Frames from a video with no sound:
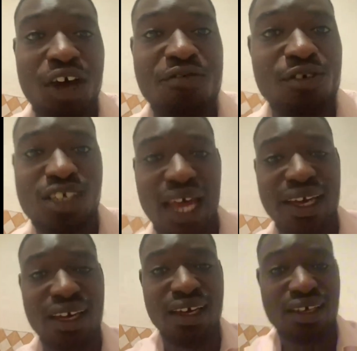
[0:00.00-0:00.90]
feels
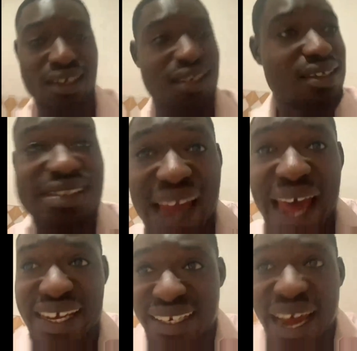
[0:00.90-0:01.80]
like
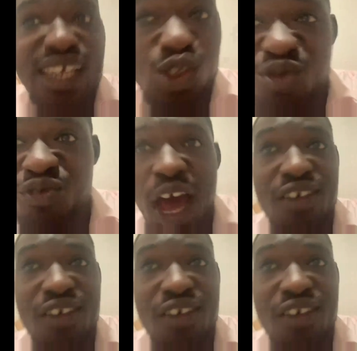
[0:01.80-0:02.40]
9 to 5.